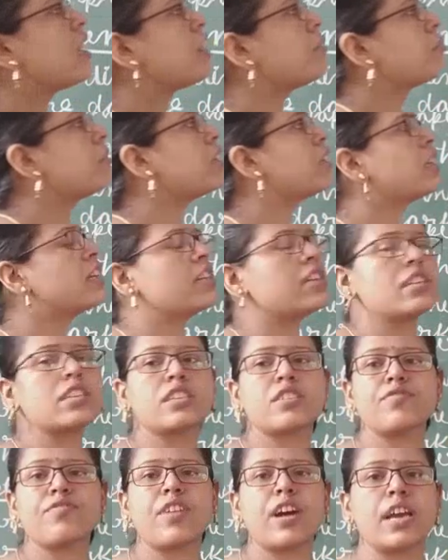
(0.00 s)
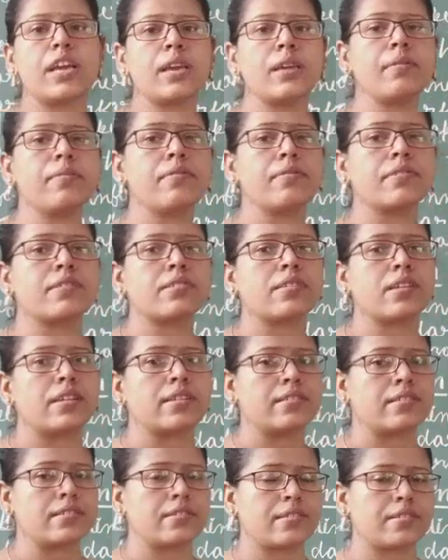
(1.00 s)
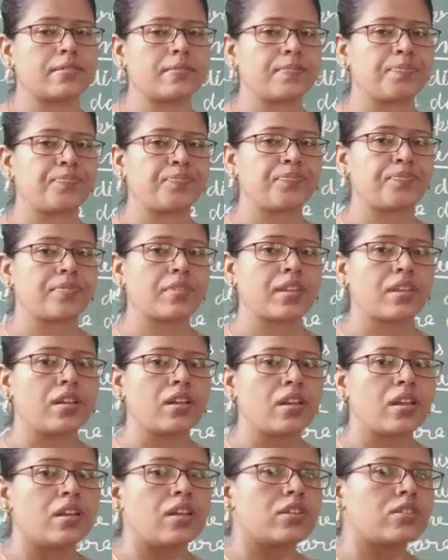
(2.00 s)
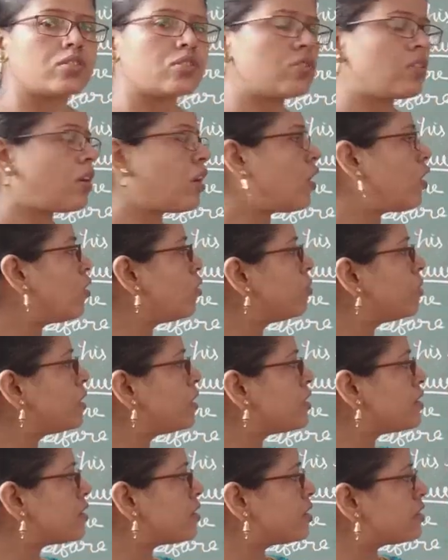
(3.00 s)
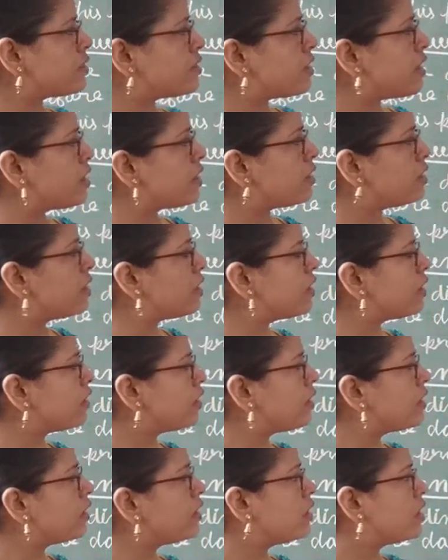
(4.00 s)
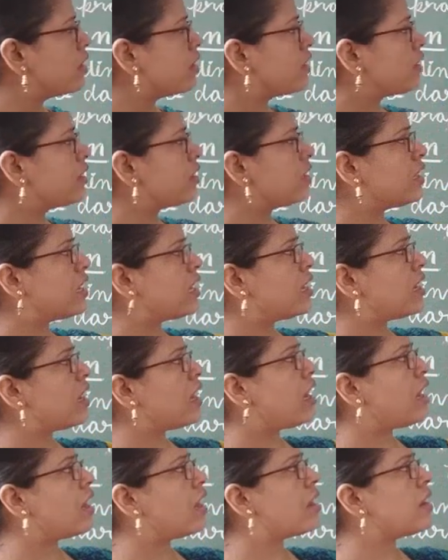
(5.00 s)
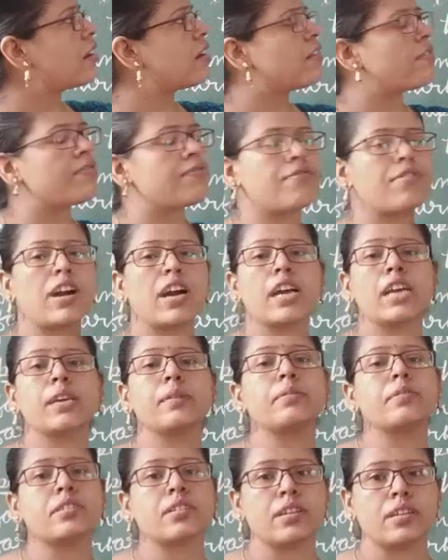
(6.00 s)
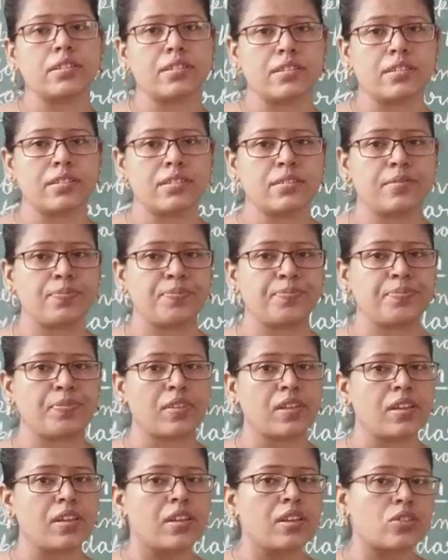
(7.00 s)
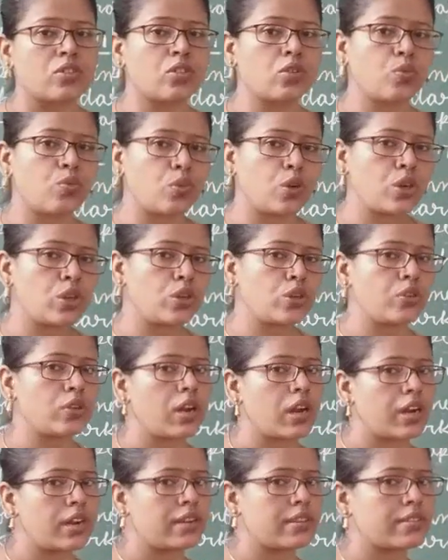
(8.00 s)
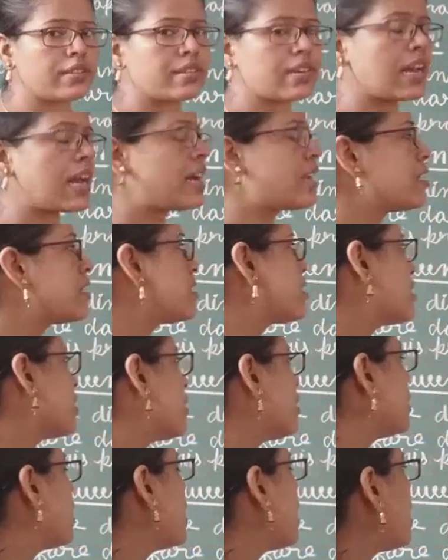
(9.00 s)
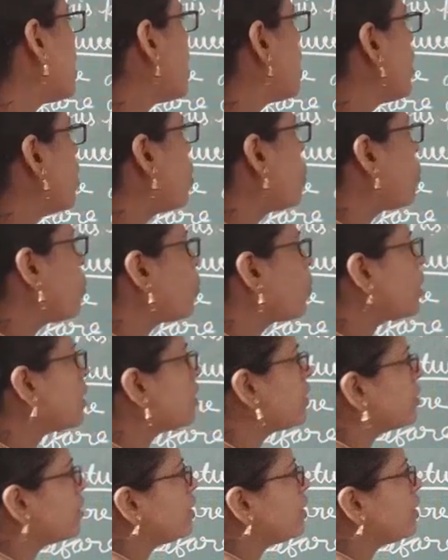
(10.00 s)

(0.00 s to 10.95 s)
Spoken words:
among his 5 sons. So, how many sons are there? There are 5 sons. So, what do you understand here? What is